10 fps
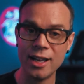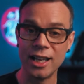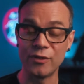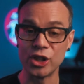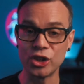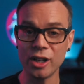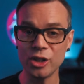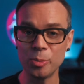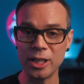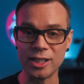If the shutter
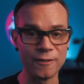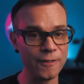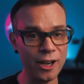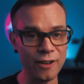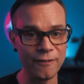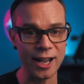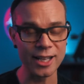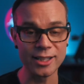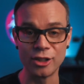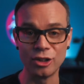speed is very
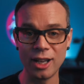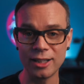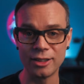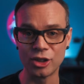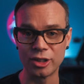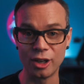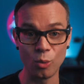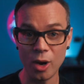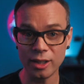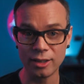fast, then you'll likely just hear
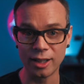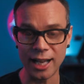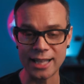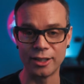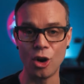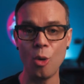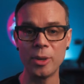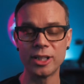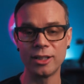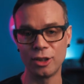1 click as it
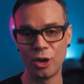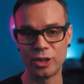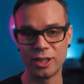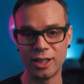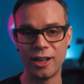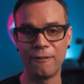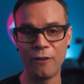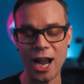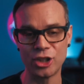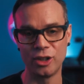opens and closes in a
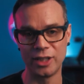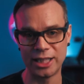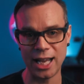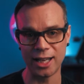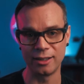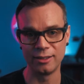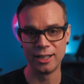fraction of a second.